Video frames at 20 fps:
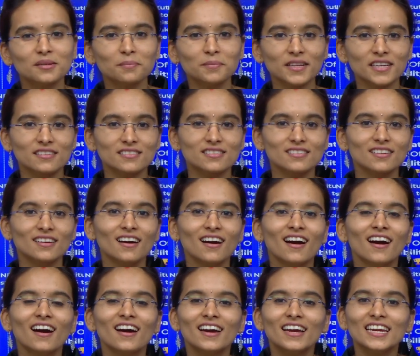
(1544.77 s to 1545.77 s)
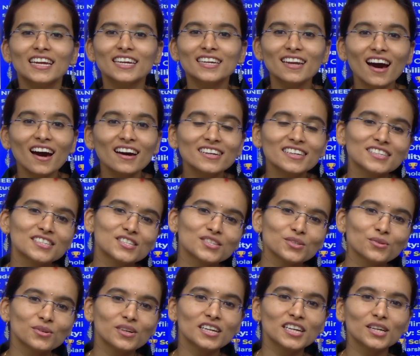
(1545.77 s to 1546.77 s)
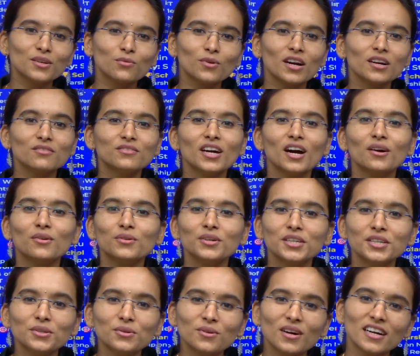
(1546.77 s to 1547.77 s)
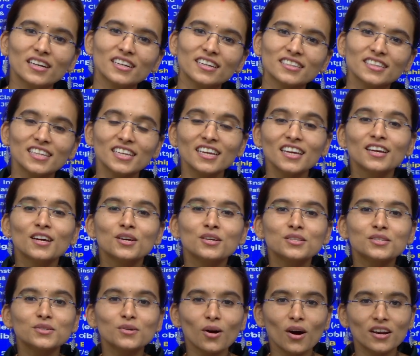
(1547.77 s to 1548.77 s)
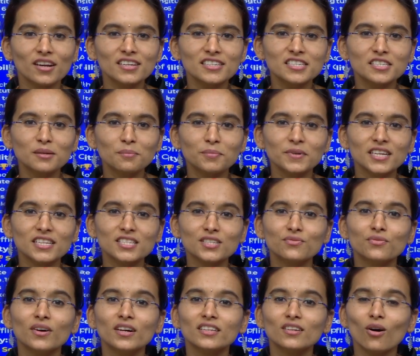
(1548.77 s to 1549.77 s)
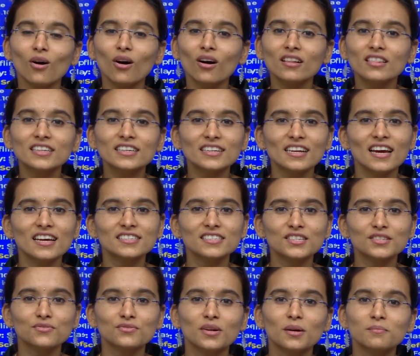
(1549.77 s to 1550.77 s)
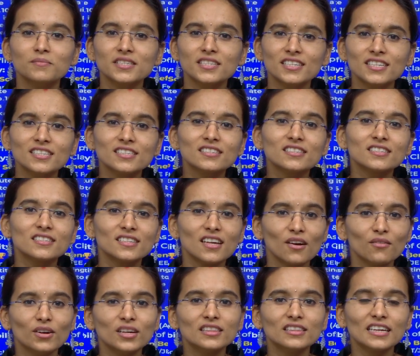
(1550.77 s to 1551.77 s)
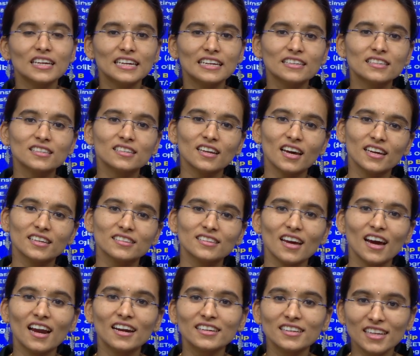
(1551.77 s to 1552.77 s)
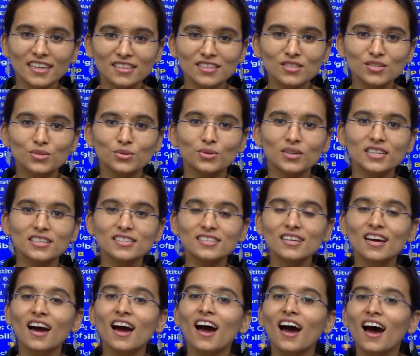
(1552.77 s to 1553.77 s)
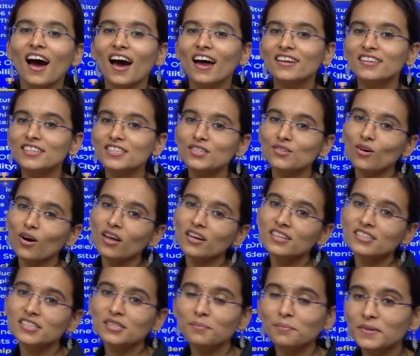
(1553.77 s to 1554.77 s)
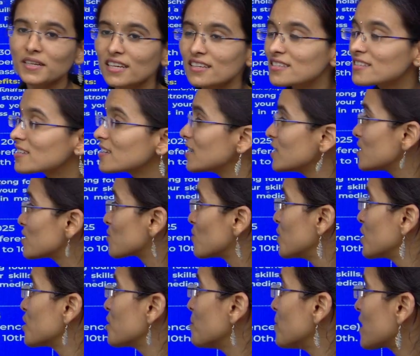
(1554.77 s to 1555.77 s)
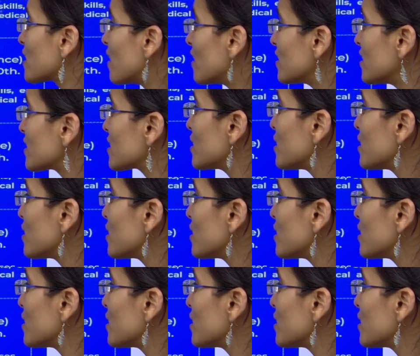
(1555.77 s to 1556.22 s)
test. In our institute NEET World, we are going to conduct the scholarship test for all the classes from 6th, 7th, 8th, 9th and 10th students, and the scholarship test is going to be conducted